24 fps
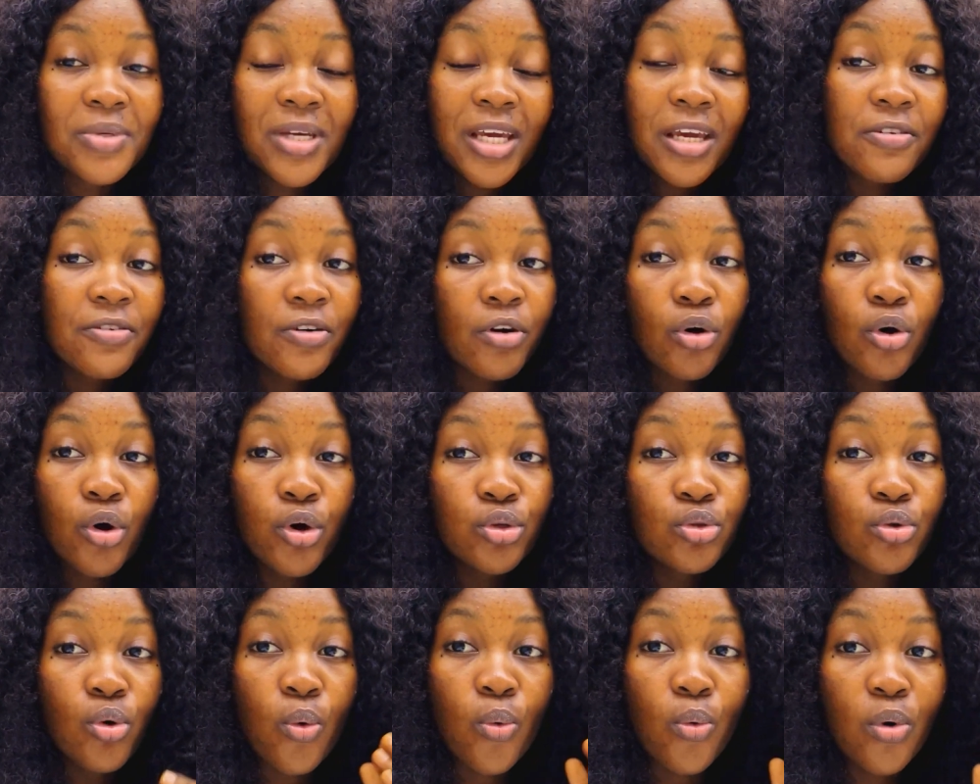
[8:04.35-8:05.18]
Here you are
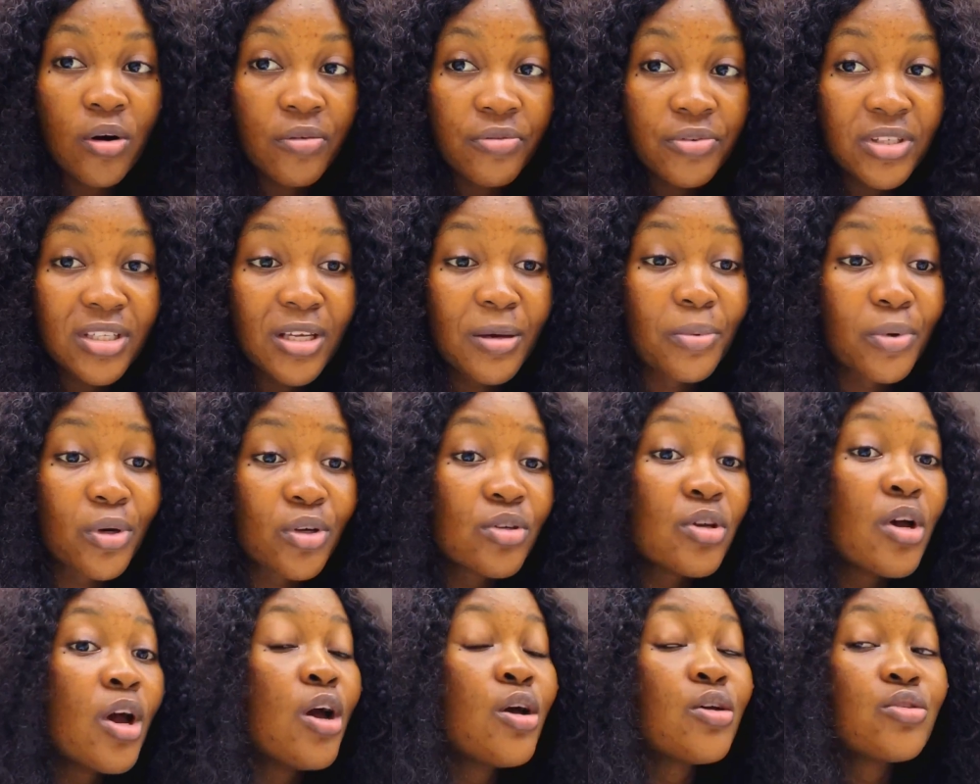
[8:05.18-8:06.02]
going on work visa,
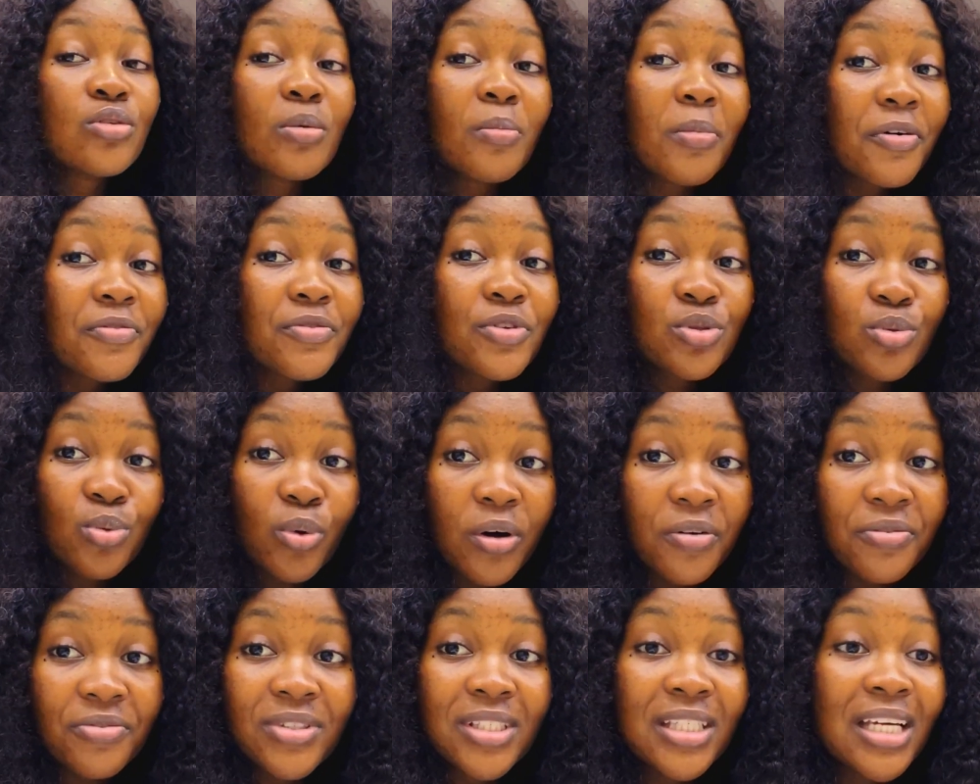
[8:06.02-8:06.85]
because some of this
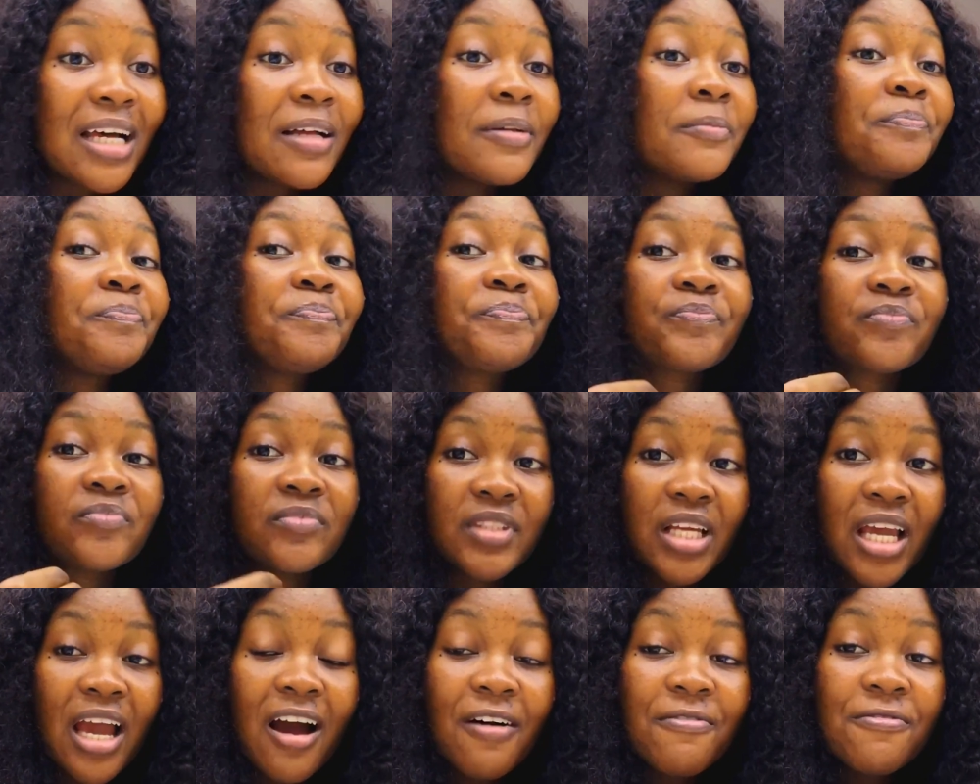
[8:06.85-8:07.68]
work visa,
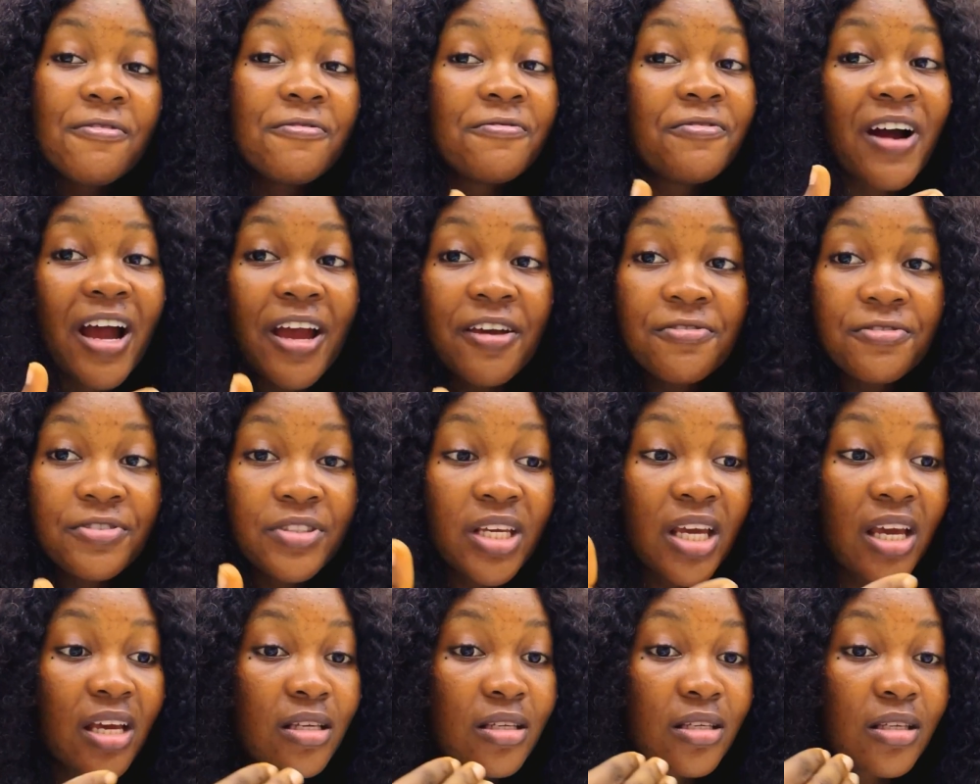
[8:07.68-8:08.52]
they have 5
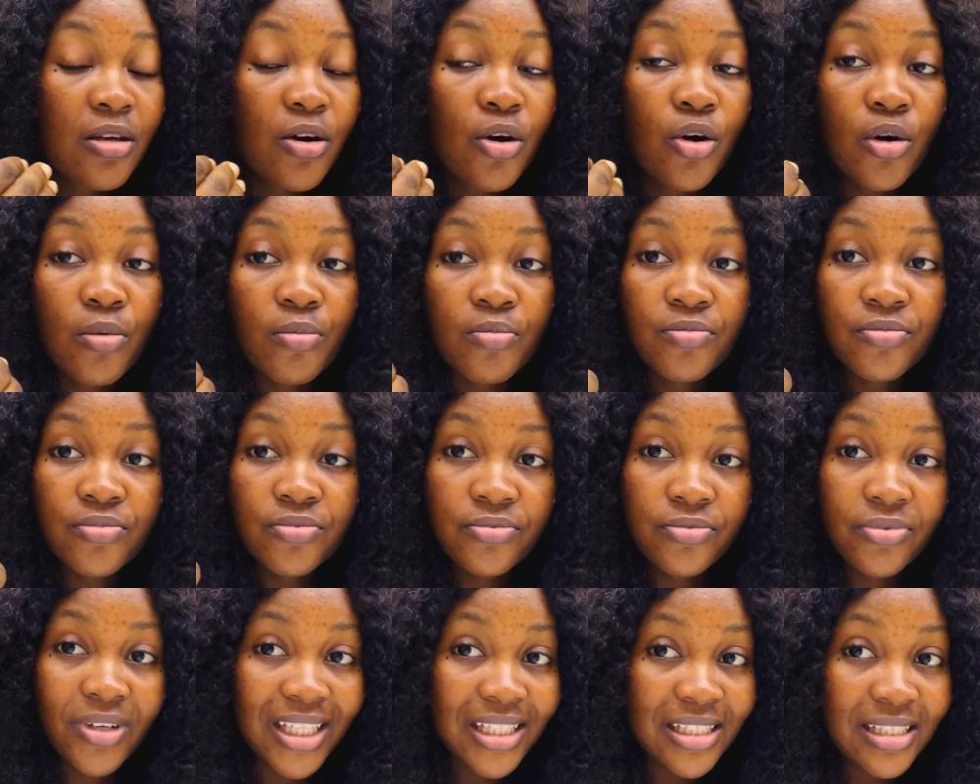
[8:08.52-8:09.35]
years
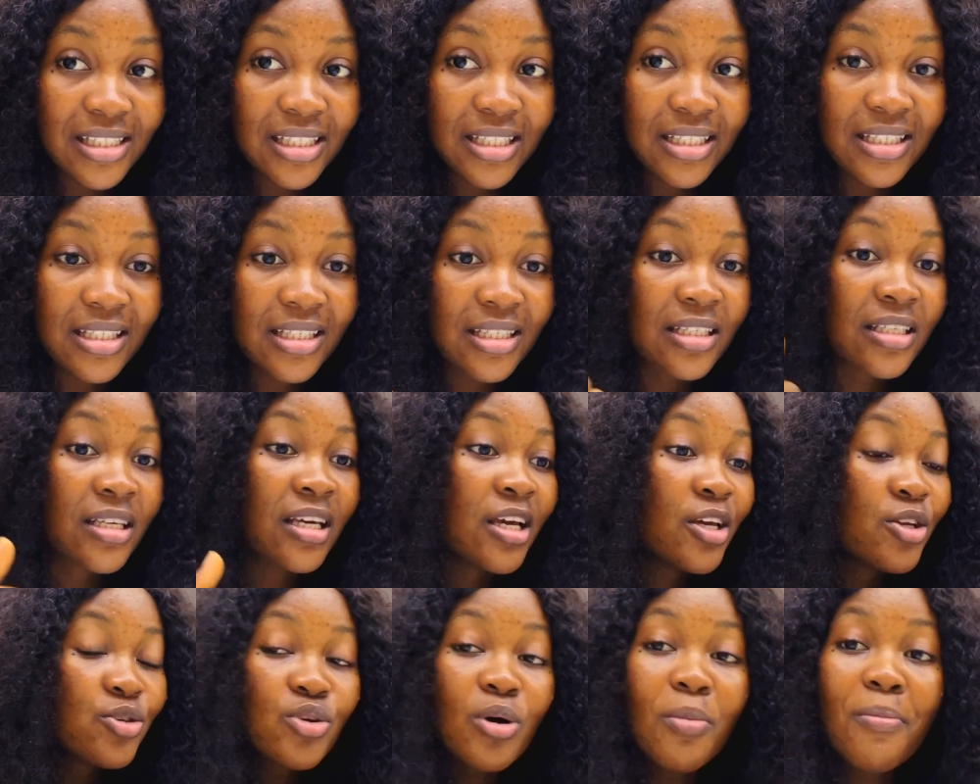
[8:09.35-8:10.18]

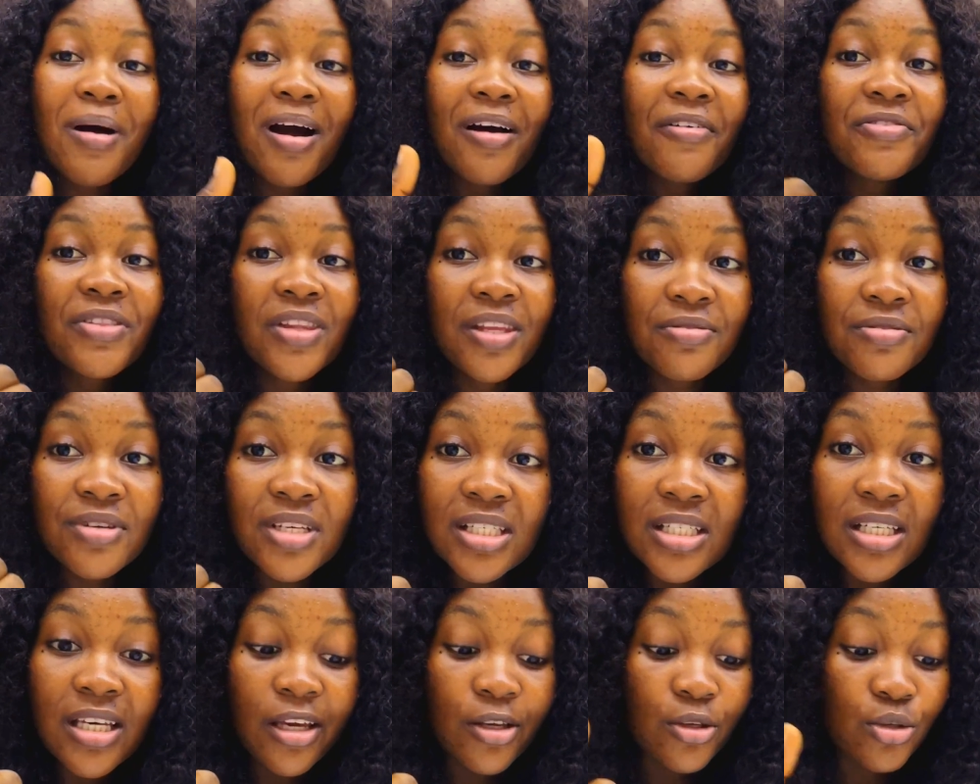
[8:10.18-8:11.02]
validity, some have 3
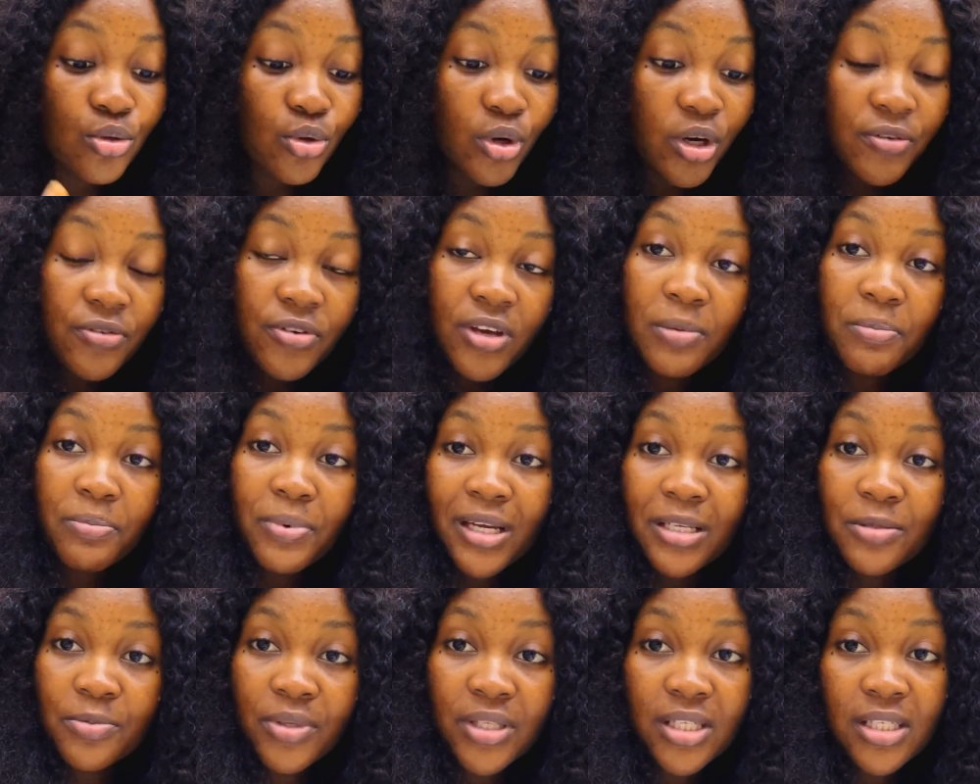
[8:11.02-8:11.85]
years. So if your
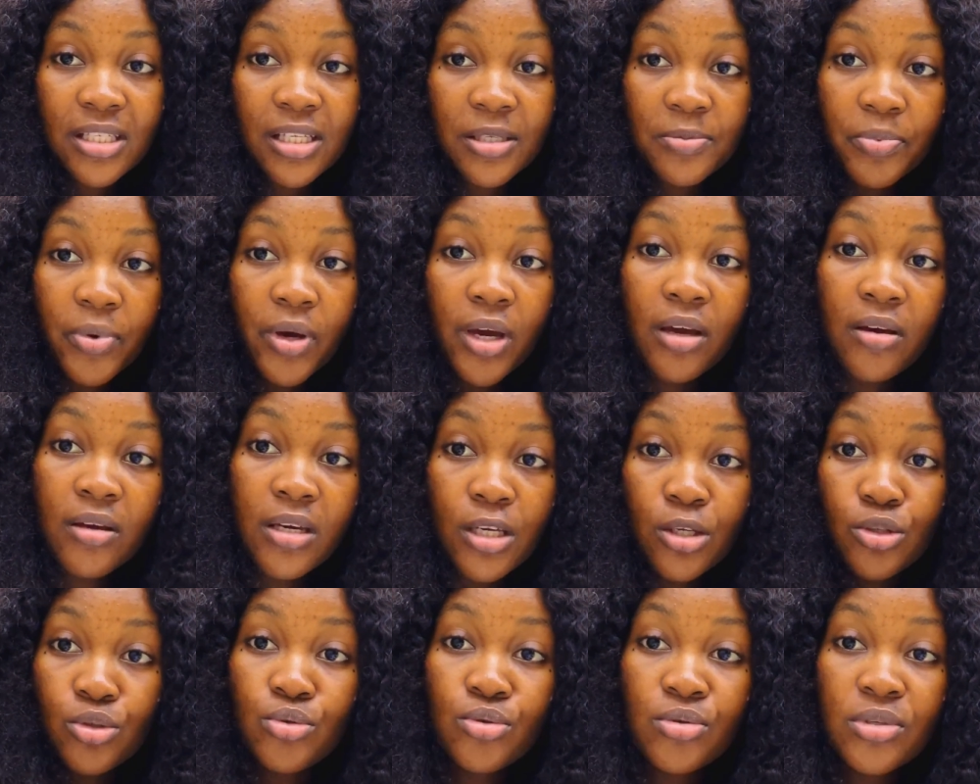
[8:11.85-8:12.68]
passport is
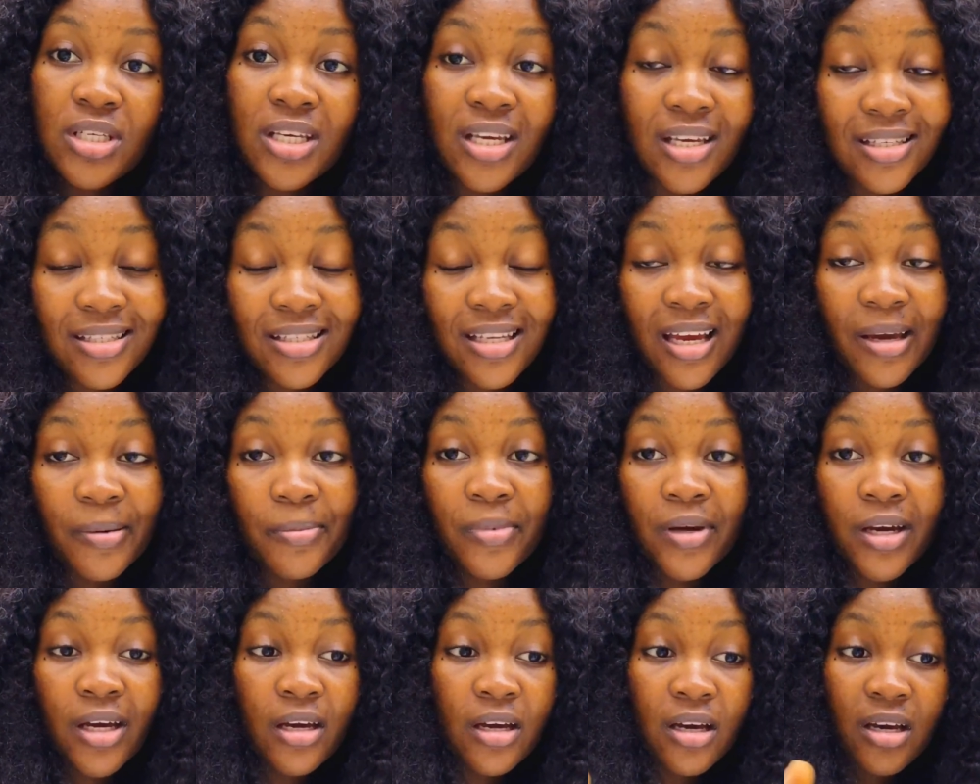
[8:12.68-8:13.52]
expiring in 2 years
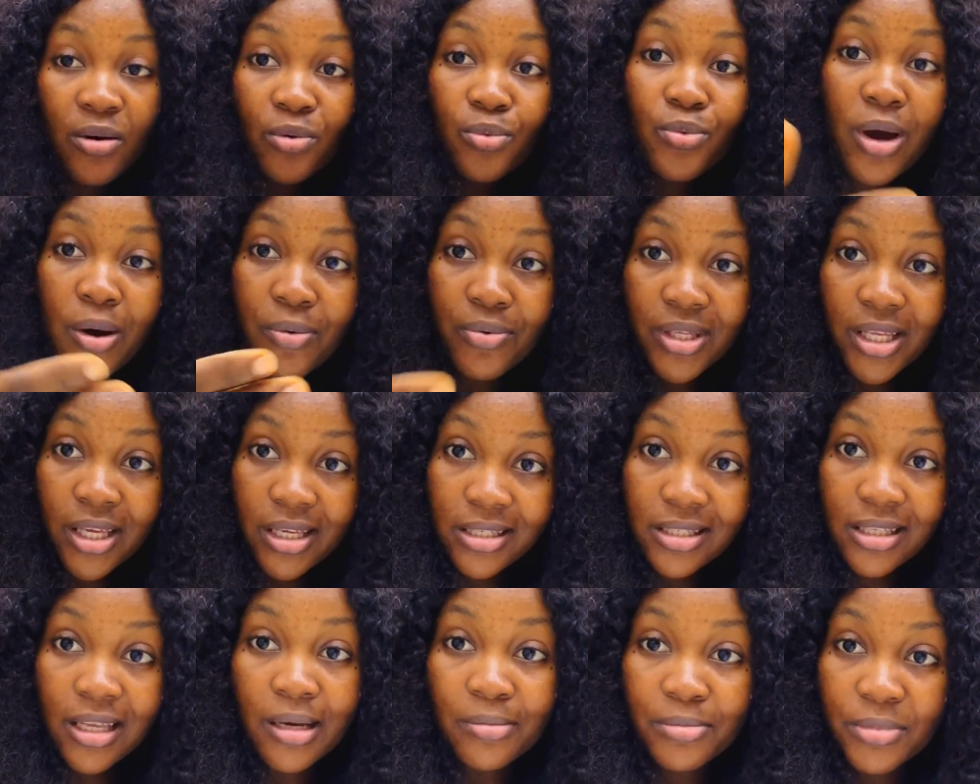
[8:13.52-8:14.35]
time, where will they
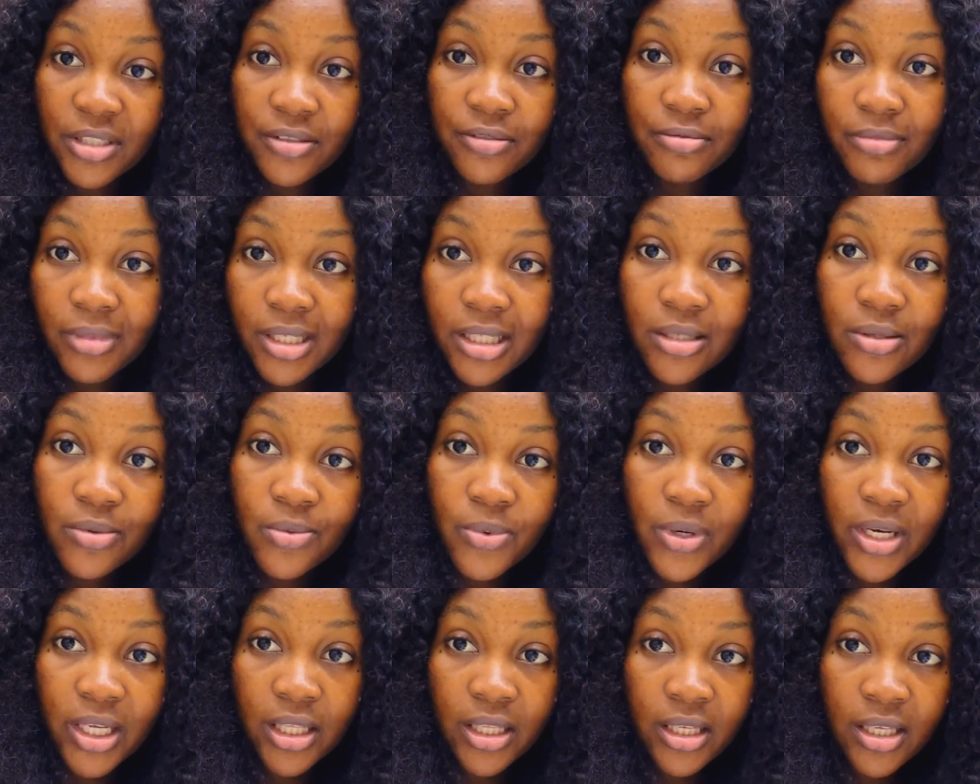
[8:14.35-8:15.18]
stamp the
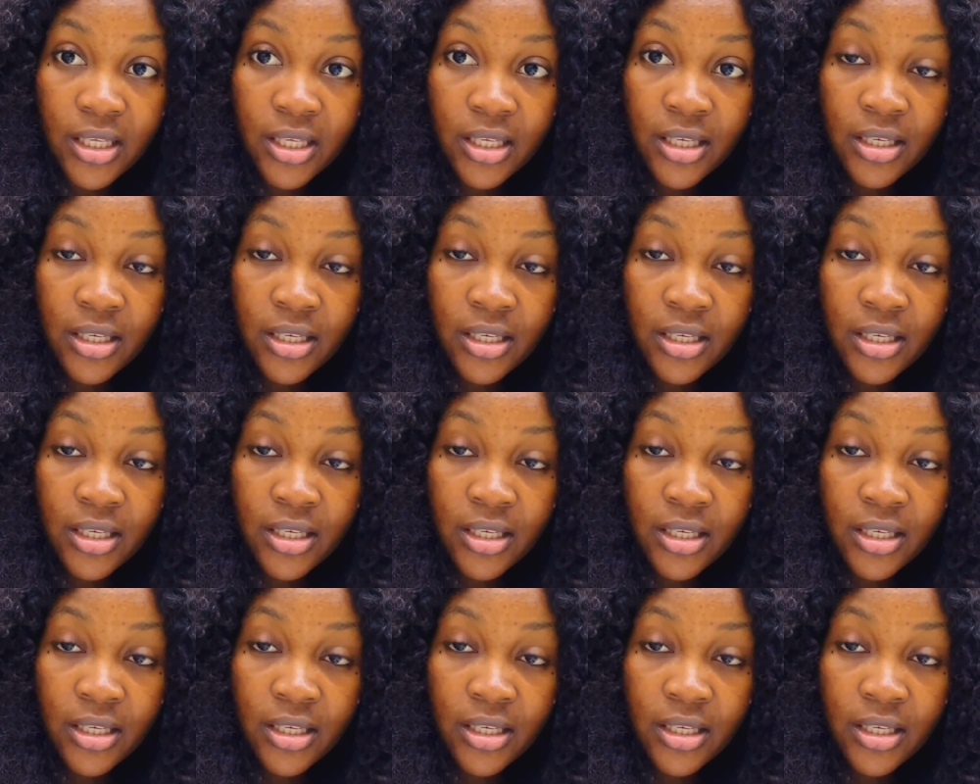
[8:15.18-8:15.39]
remaining one?